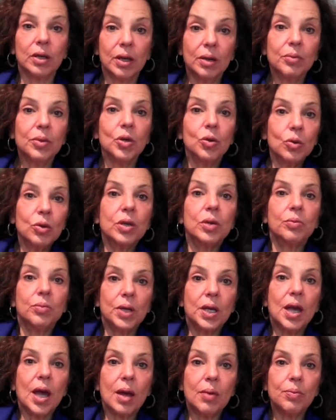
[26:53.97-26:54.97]
I mean, who can
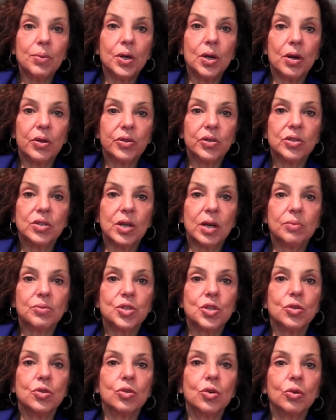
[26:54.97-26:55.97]
be happy all the time?
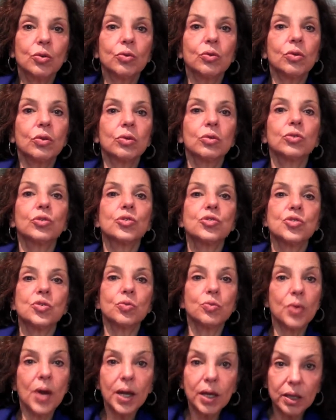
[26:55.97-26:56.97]
So you don't learn to
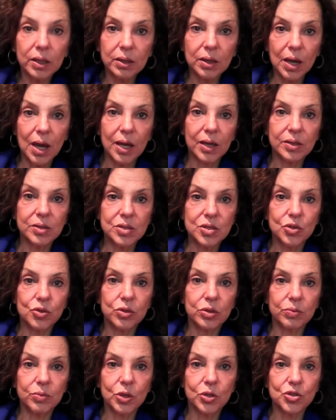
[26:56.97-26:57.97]
recognize mm-hmm. your
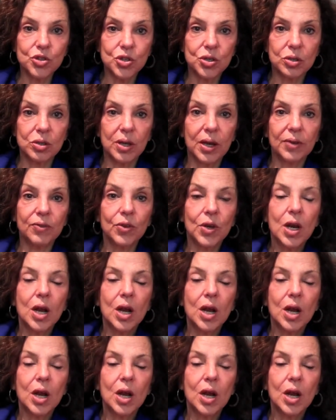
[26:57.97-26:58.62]
emotional life.